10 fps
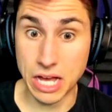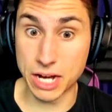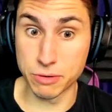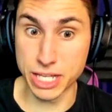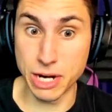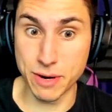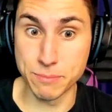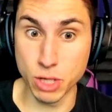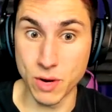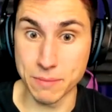I don't really know what
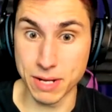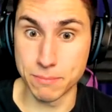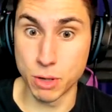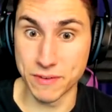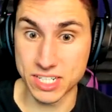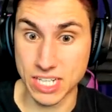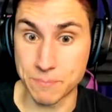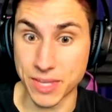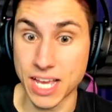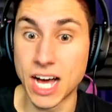I'm doing, but I'm moving
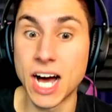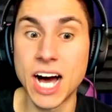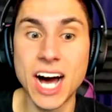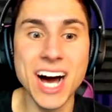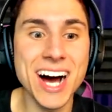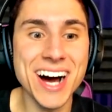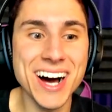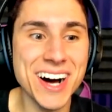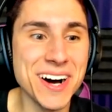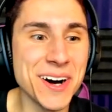something.
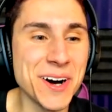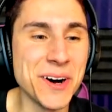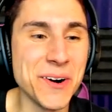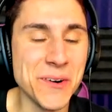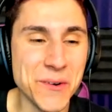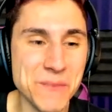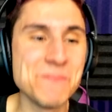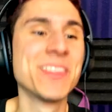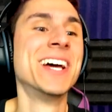Oh.